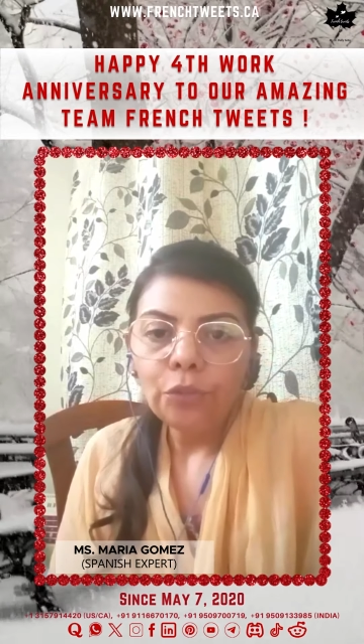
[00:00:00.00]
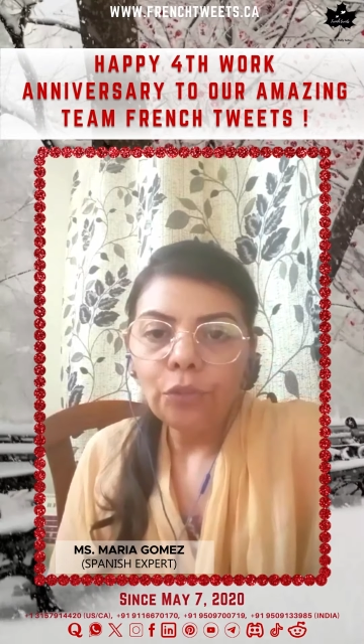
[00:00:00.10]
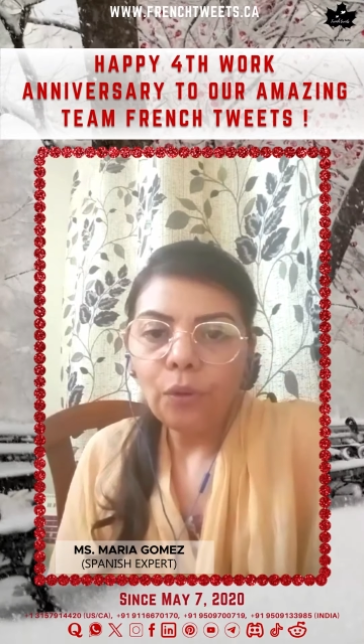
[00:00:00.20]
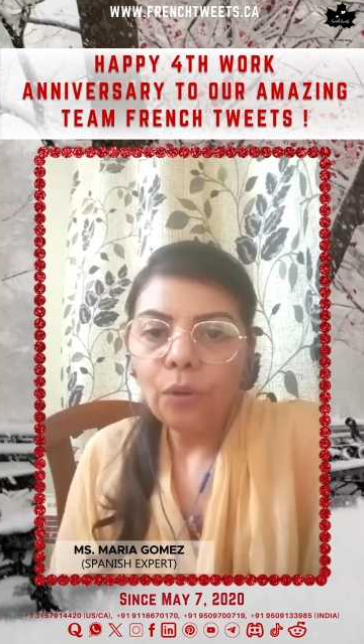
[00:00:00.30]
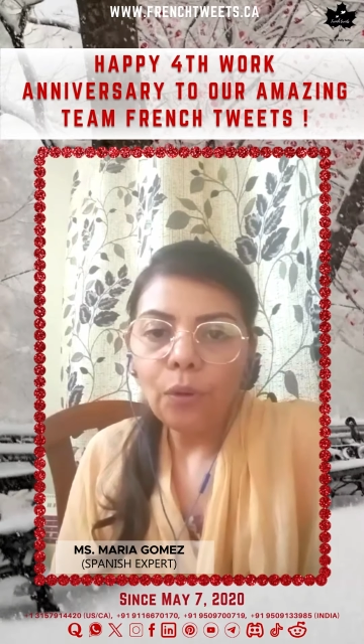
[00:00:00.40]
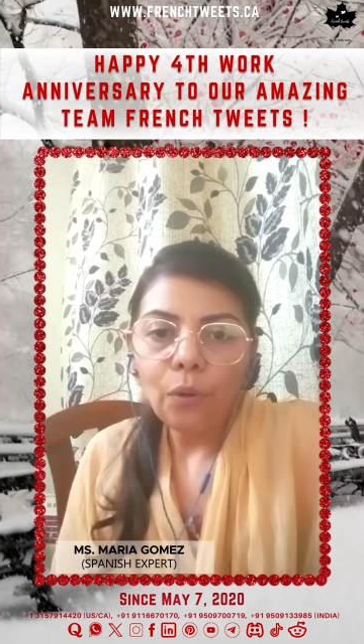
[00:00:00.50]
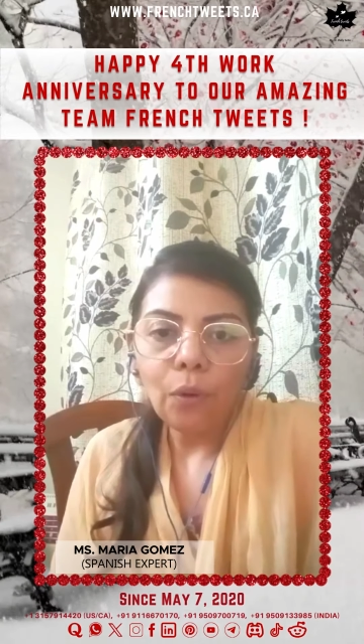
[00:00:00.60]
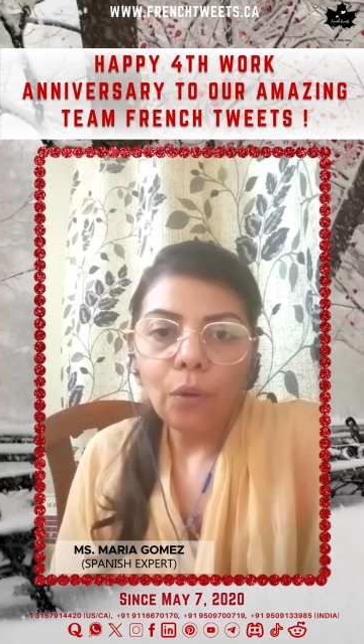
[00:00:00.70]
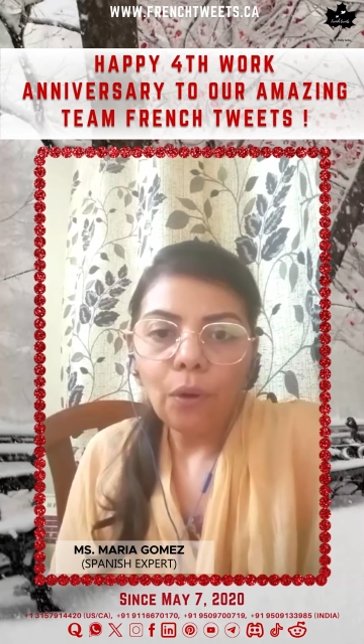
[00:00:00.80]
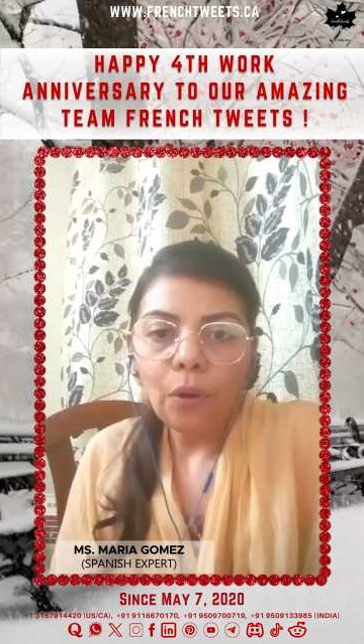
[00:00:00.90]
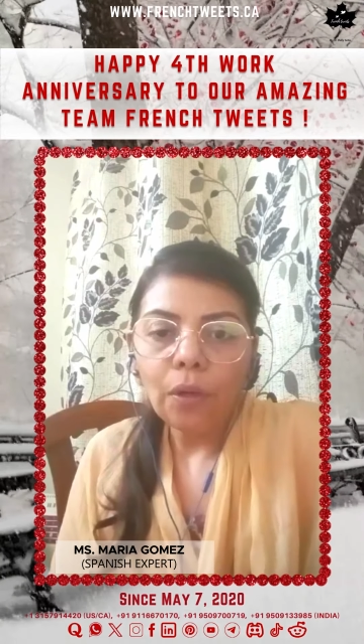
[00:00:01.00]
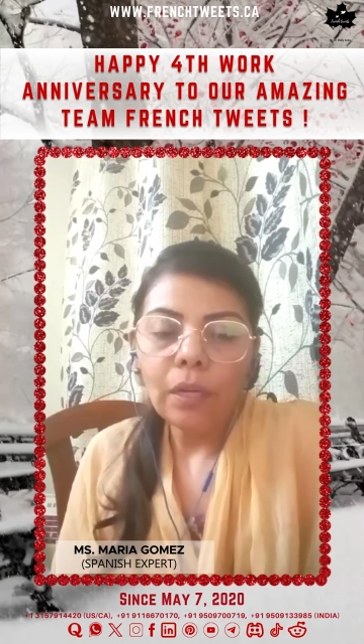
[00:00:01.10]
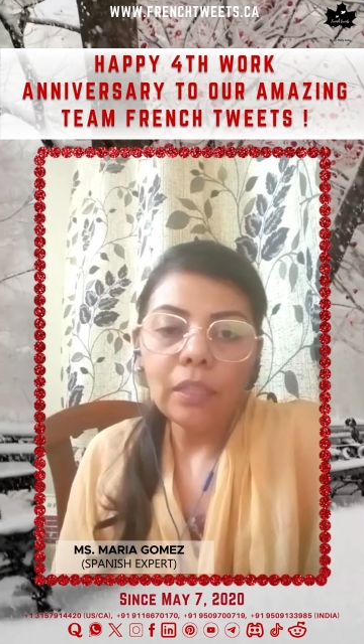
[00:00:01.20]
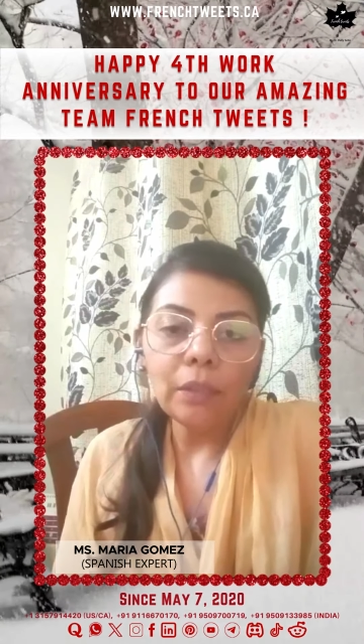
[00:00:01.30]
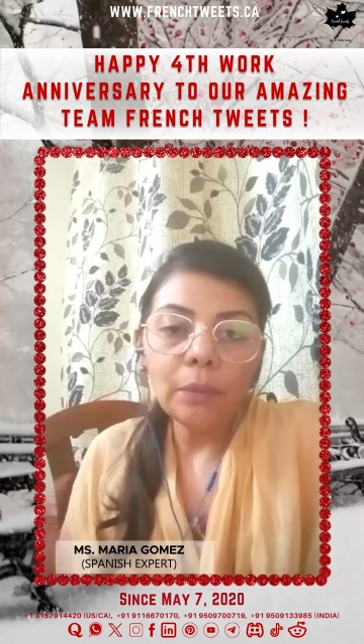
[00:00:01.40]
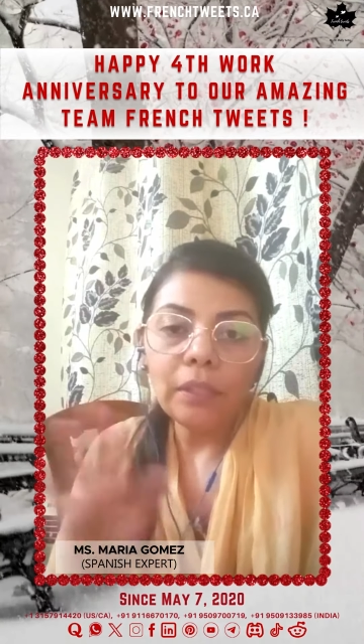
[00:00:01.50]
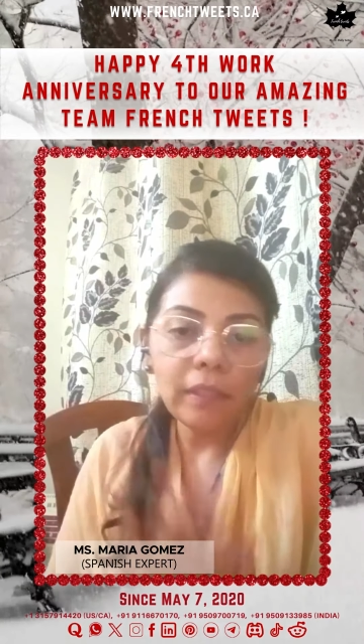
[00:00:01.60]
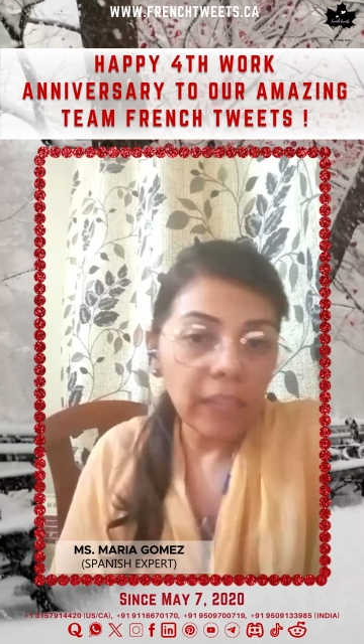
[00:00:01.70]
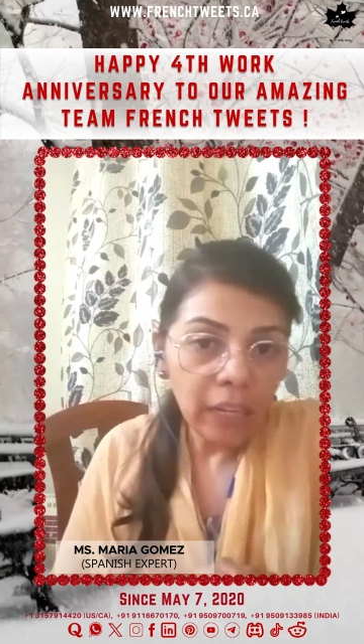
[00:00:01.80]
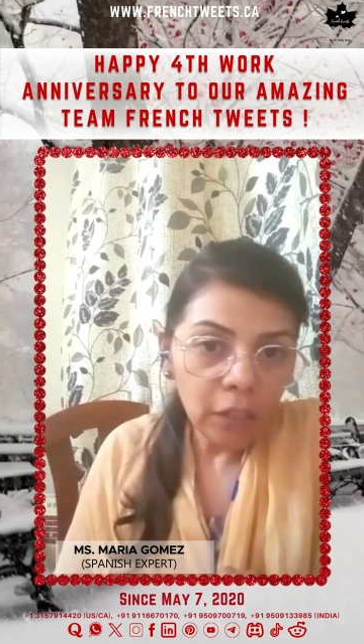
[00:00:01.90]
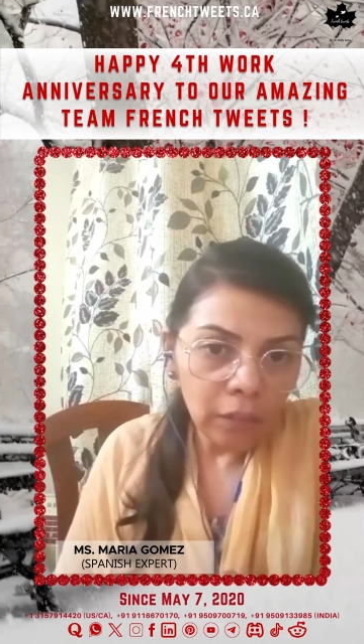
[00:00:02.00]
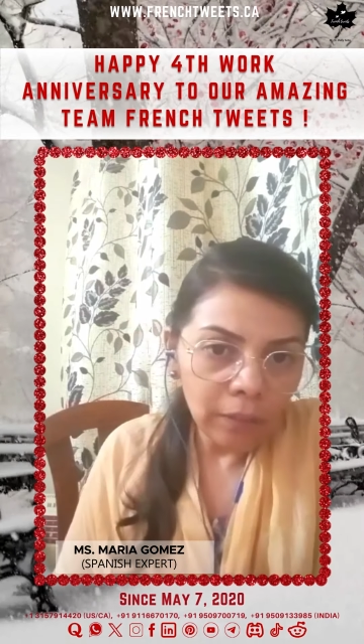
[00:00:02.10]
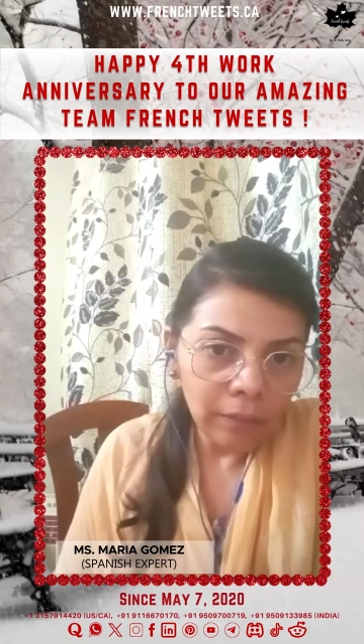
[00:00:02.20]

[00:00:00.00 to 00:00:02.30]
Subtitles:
So I really thank